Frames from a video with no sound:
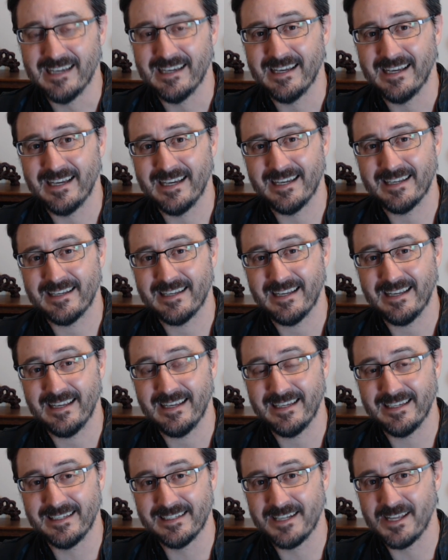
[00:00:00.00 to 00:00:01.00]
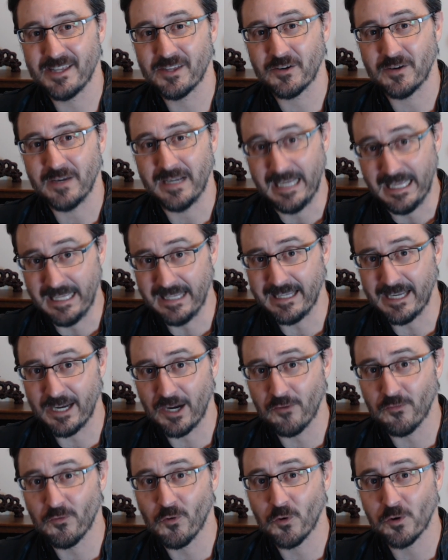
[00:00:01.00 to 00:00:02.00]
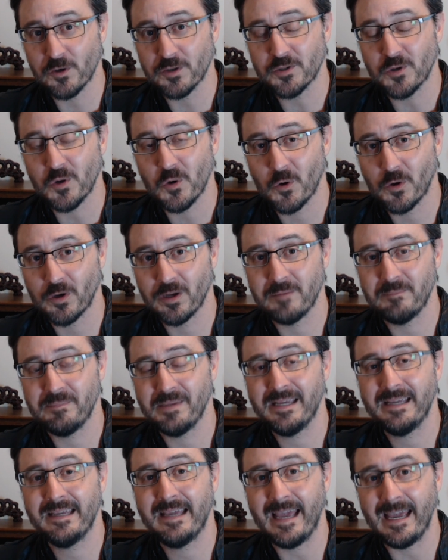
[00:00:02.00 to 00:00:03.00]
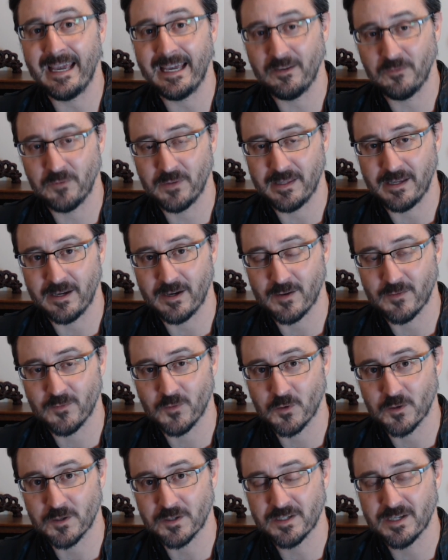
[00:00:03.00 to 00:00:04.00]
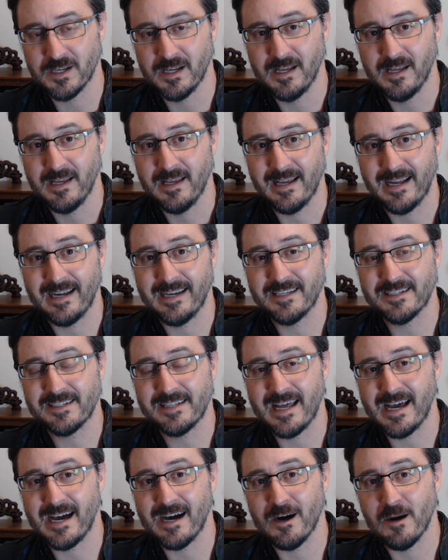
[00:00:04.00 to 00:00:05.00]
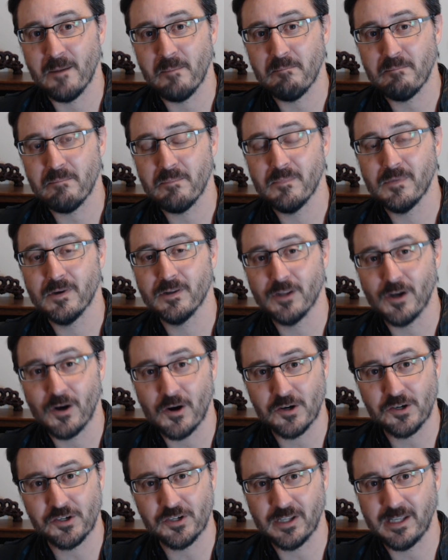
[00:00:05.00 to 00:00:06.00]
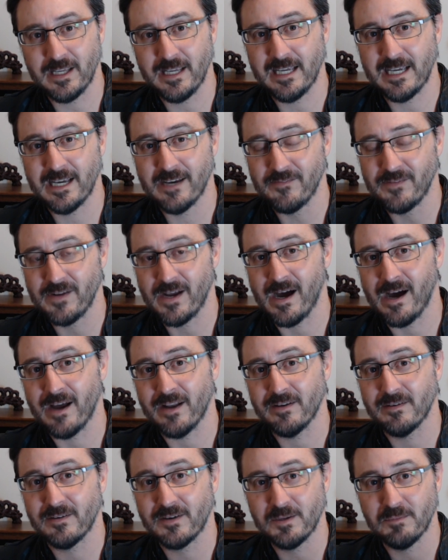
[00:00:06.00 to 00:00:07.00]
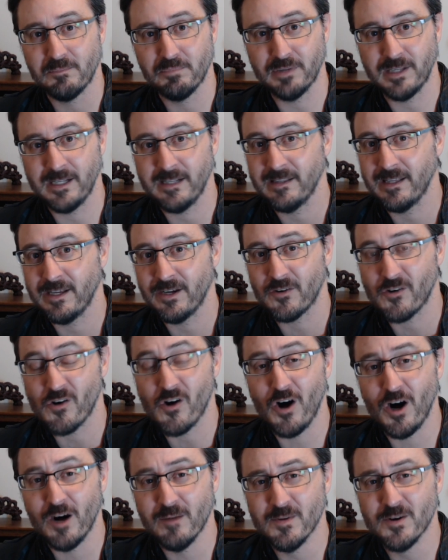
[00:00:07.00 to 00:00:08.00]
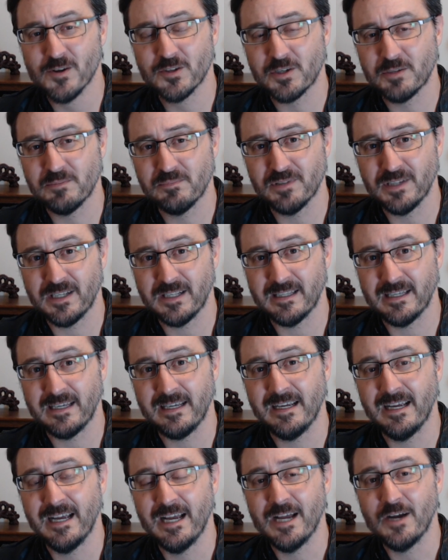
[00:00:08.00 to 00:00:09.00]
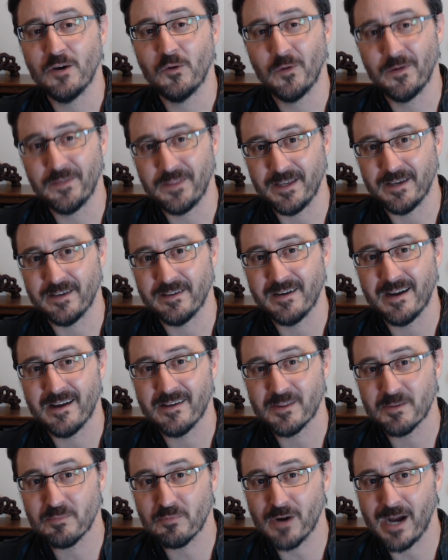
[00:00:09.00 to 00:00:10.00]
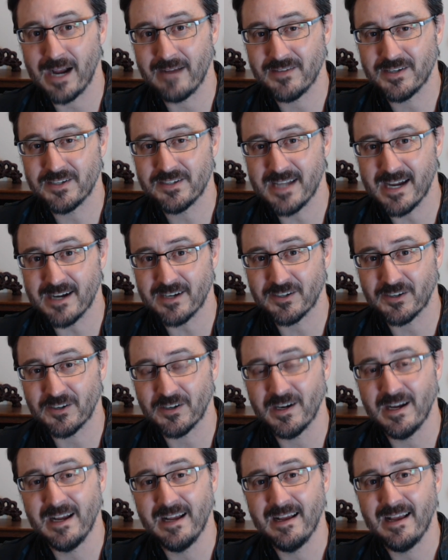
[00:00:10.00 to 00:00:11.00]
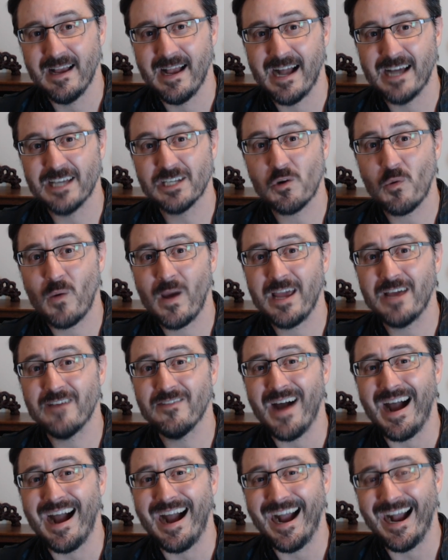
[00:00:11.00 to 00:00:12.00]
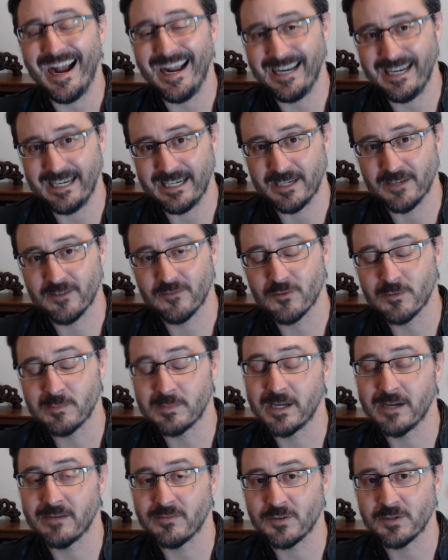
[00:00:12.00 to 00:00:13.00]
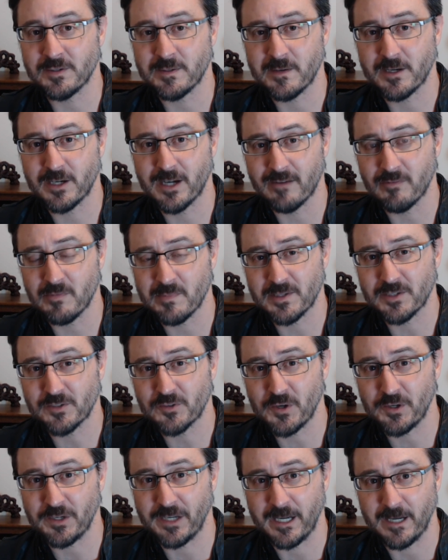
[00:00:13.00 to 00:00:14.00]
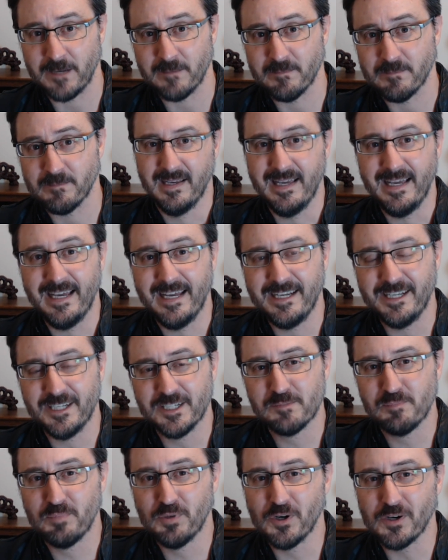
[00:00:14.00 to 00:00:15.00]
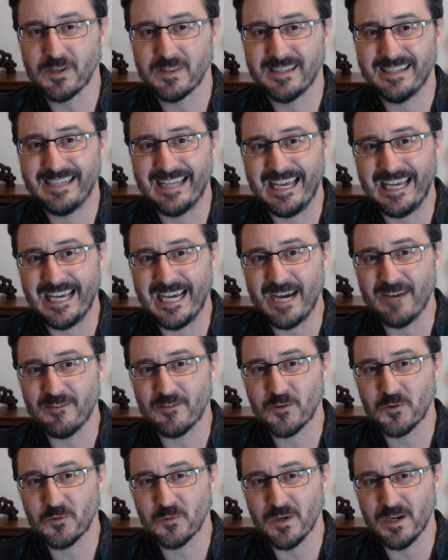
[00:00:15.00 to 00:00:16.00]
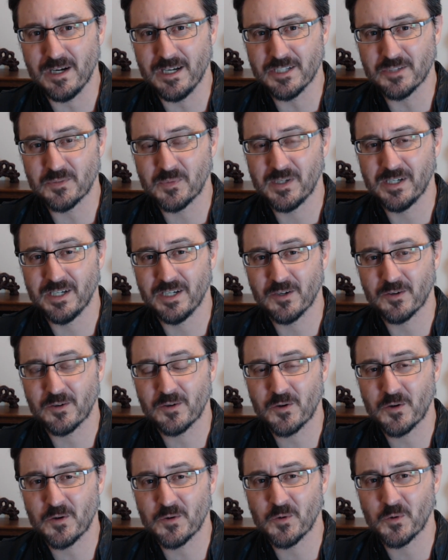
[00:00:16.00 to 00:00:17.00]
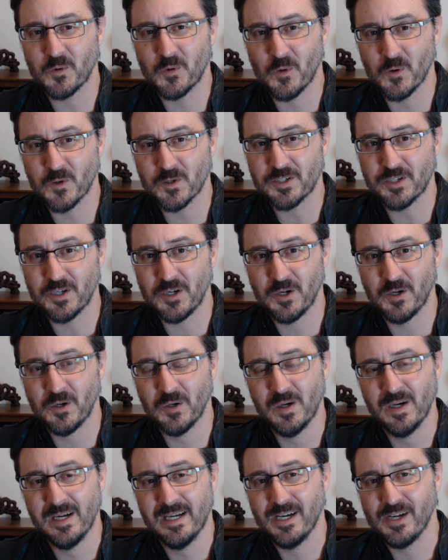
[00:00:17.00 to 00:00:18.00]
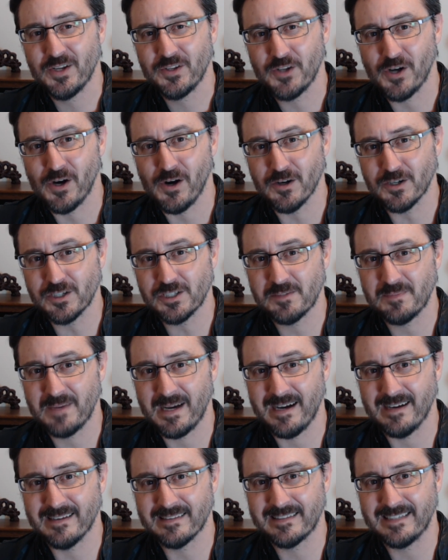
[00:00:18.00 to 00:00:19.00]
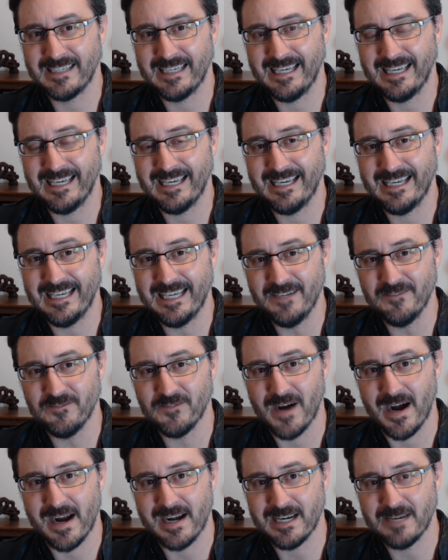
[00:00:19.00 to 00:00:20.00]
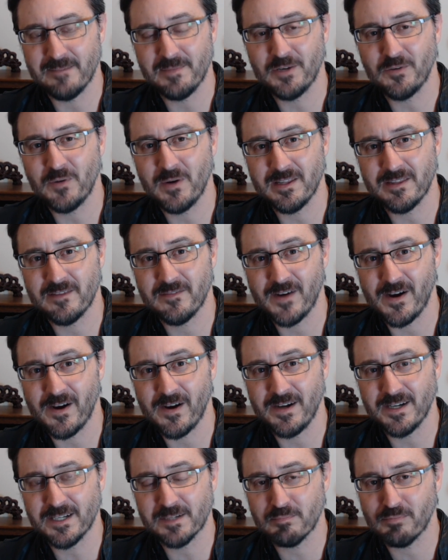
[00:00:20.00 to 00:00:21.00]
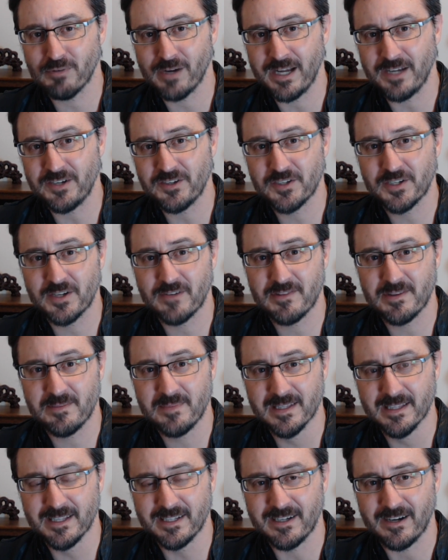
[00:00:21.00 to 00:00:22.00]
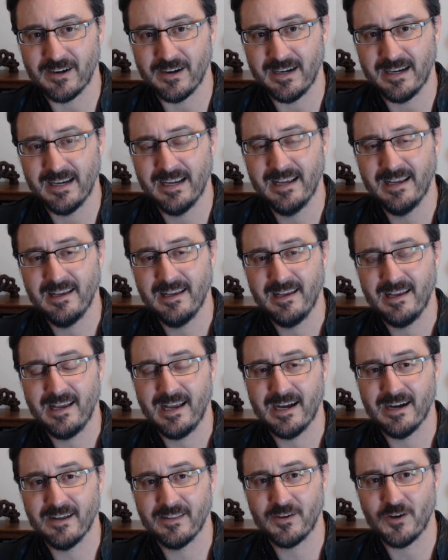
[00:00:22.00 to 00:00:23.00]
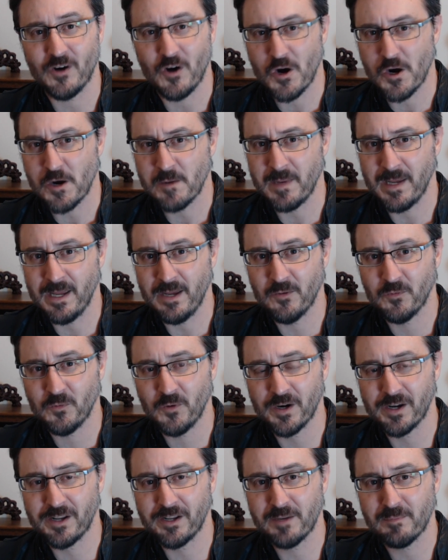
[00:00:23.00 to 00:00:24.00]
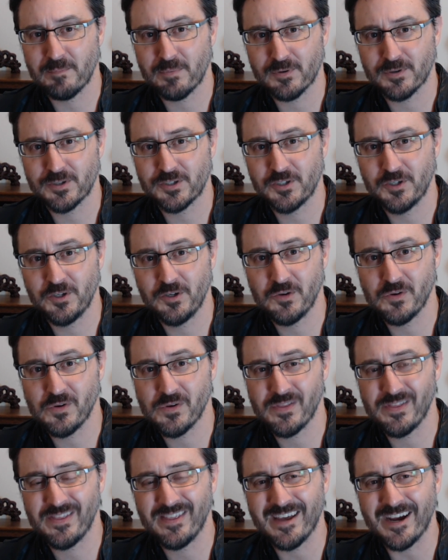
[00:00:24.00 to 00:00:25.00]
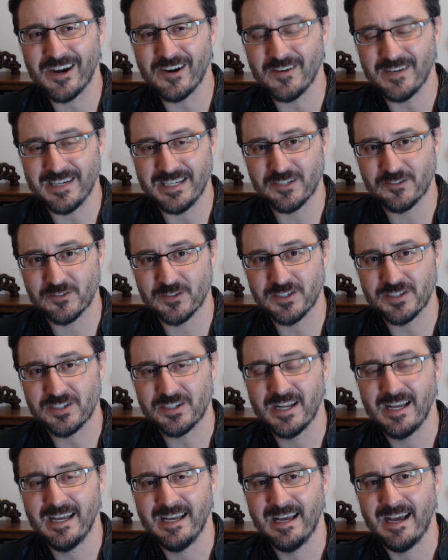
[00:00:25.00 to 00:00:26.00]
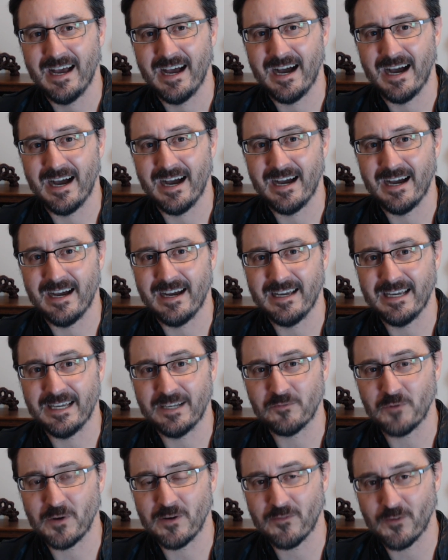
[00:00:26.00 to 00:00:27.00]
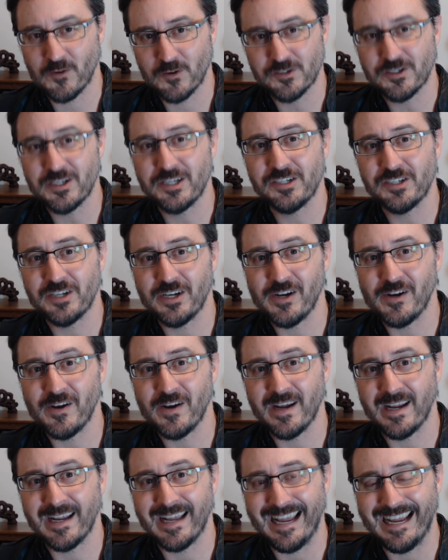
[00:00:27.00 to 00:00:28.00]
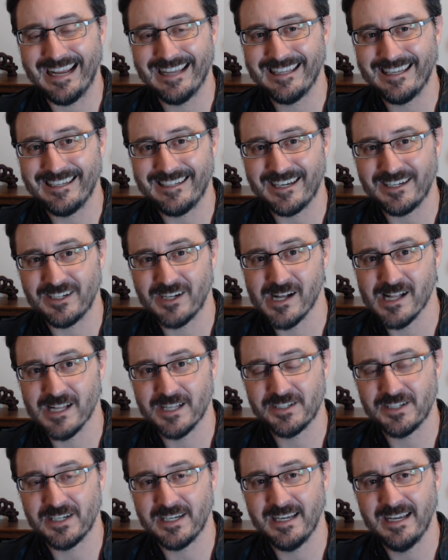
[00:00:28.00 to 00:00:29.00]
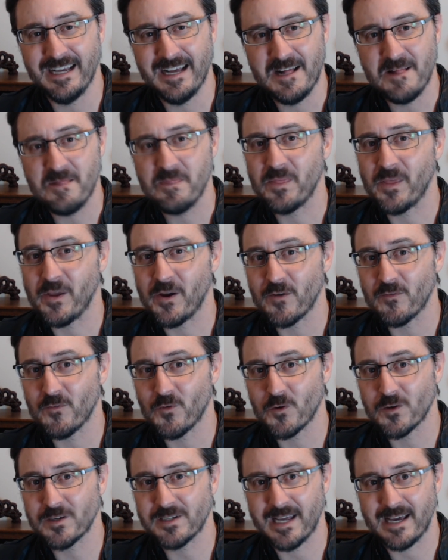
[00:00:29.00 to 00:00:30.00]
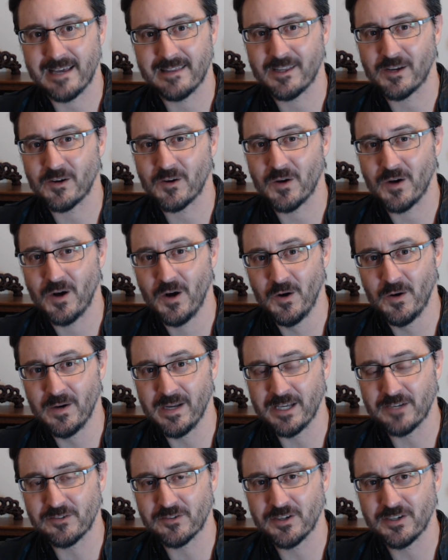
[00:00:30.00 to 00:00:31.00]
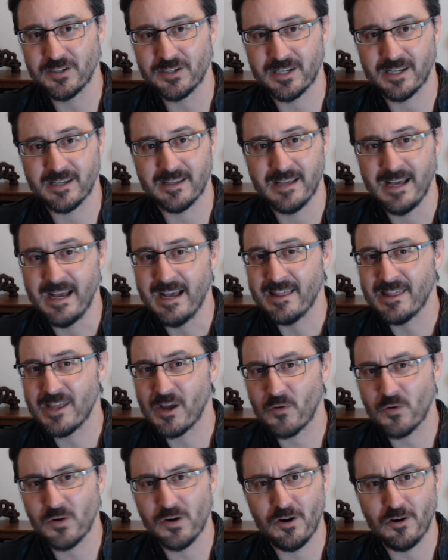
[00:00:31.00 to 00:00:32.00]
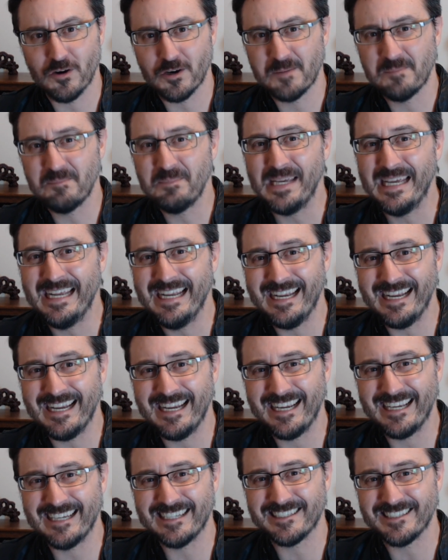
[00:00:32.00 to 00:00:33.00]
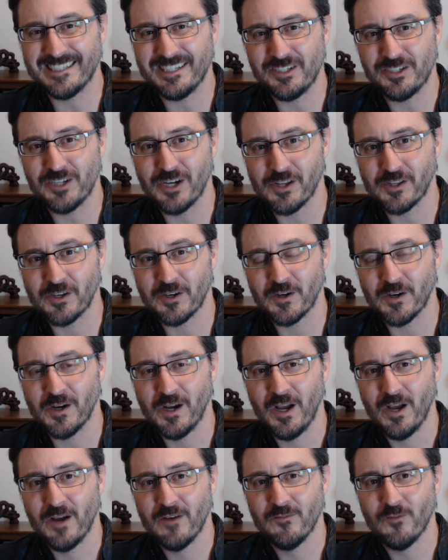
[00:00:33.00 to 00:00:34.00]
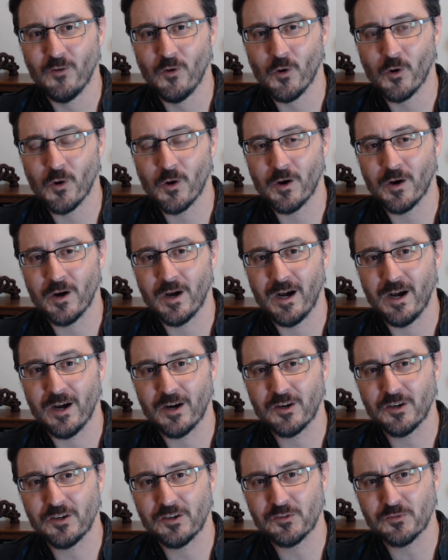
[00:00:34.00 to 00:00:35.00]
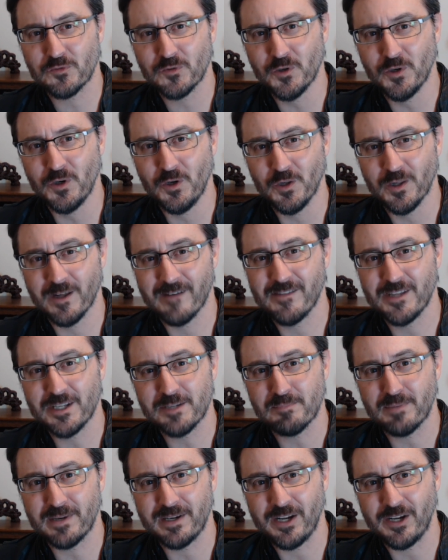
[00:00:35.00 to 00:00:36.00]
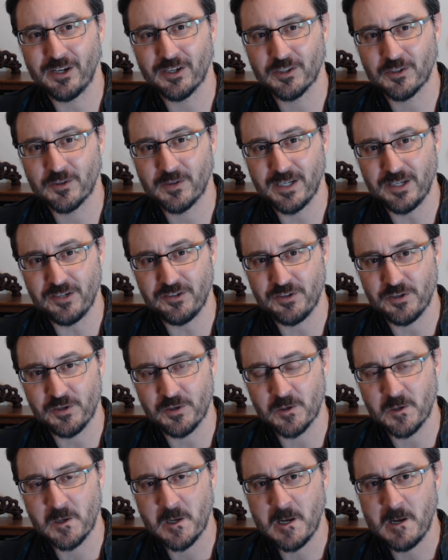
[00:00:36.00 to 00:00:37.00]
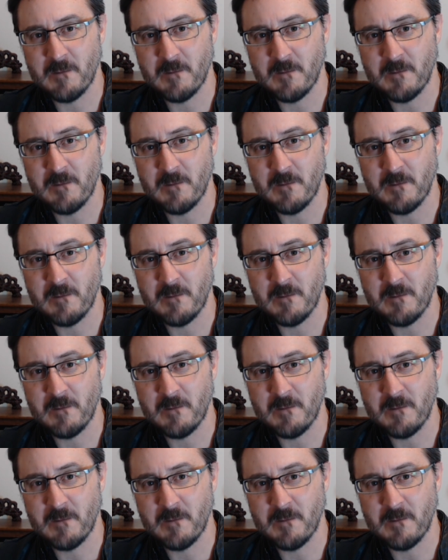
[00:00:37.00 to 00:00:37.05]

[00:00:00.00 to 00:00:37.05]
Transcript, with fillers: it is either in the Air Force or it began with the Air Force and is now largely, if not completely or almost completely, within the private sector as a way of hiding it from government, government scrutiny. In his book, The Day After Roswell, Colonel Corso talks about the infighting between the various branches of the military, how the Army wanted to pursue their interest uh, in reverse engineering alien technology. The Air Force had their own interest. Uh, they were all competing against each other for uh, control of this particular issue.